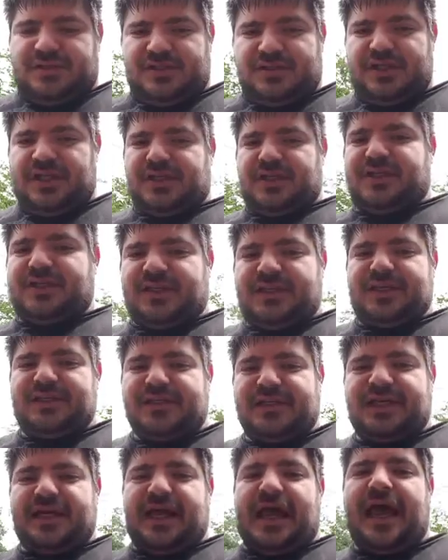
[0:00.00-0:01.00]

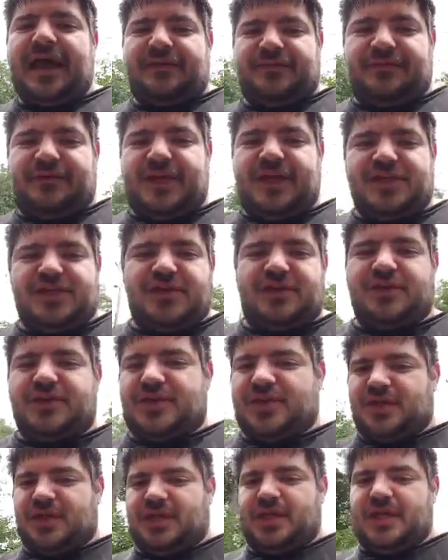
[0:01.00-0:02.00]
to have
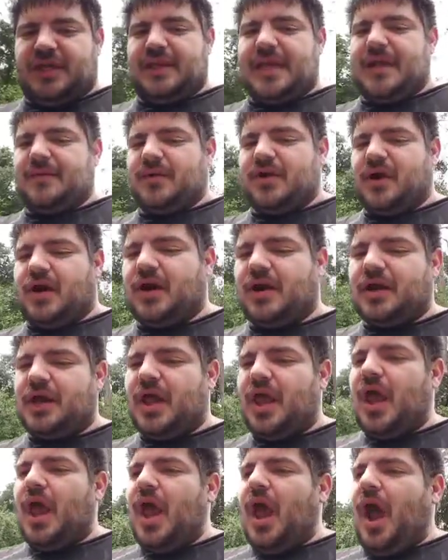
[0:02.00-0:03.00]
issues in that regard.
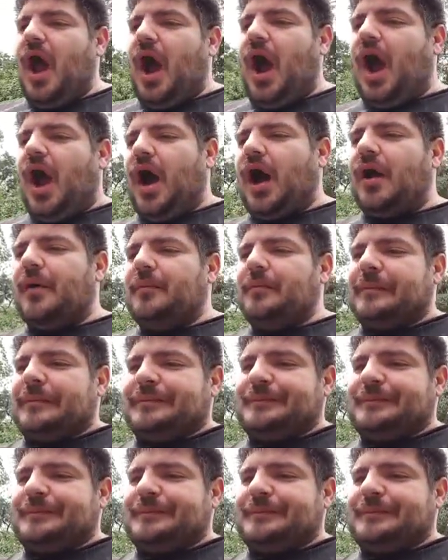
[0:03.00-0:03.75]
But